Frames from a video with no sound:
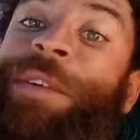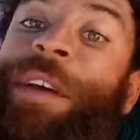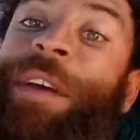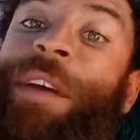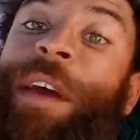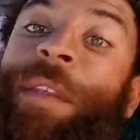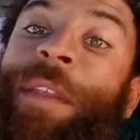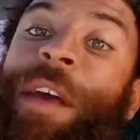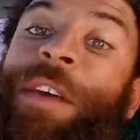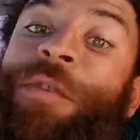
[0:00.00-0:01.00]
mistake
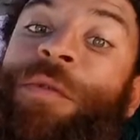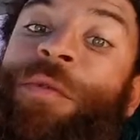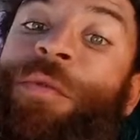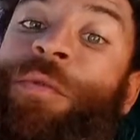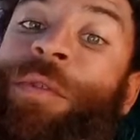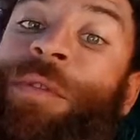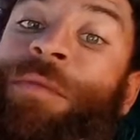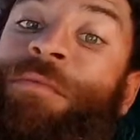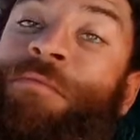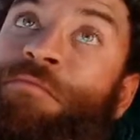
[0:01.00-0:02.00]
and that you would
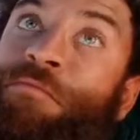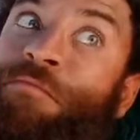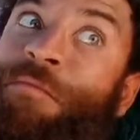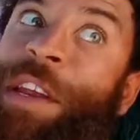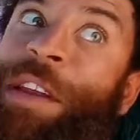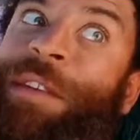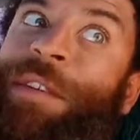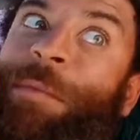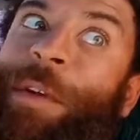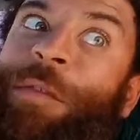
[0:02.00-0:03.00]
need
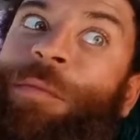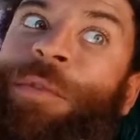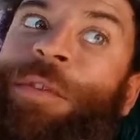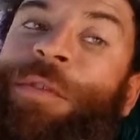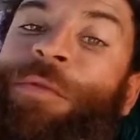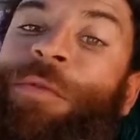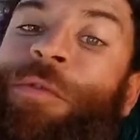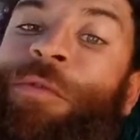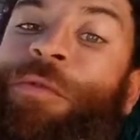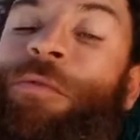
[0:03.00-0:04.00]
some help to
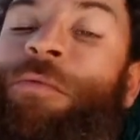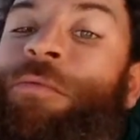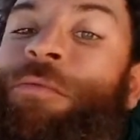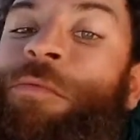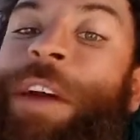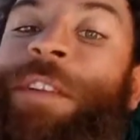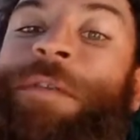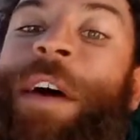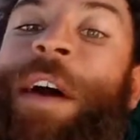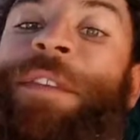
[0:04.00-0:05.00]

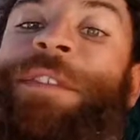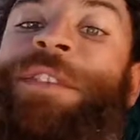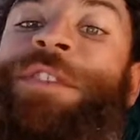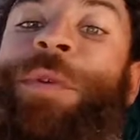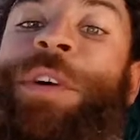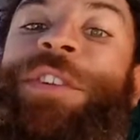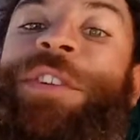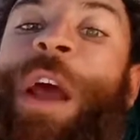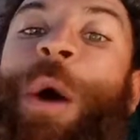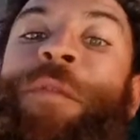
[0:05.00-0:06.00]
rectify the
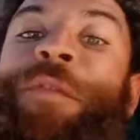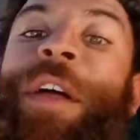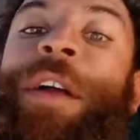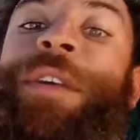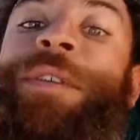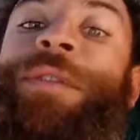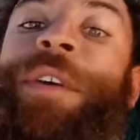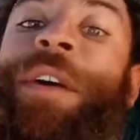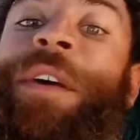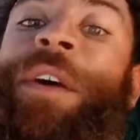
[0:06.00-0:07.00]
situation, however that is,
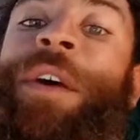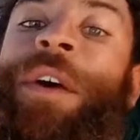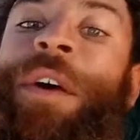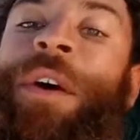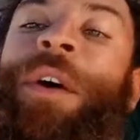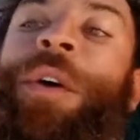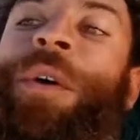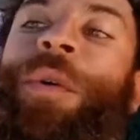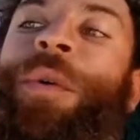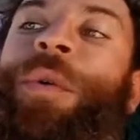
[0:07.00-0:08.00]
okay?
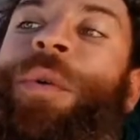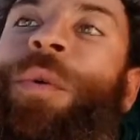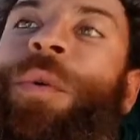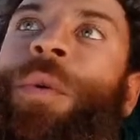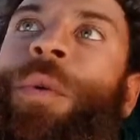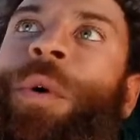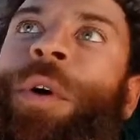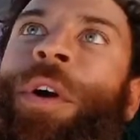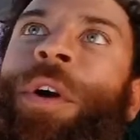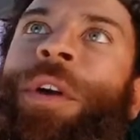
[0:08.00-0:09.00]

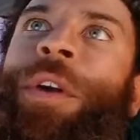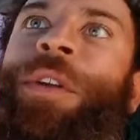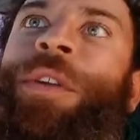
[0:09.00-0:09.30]
Or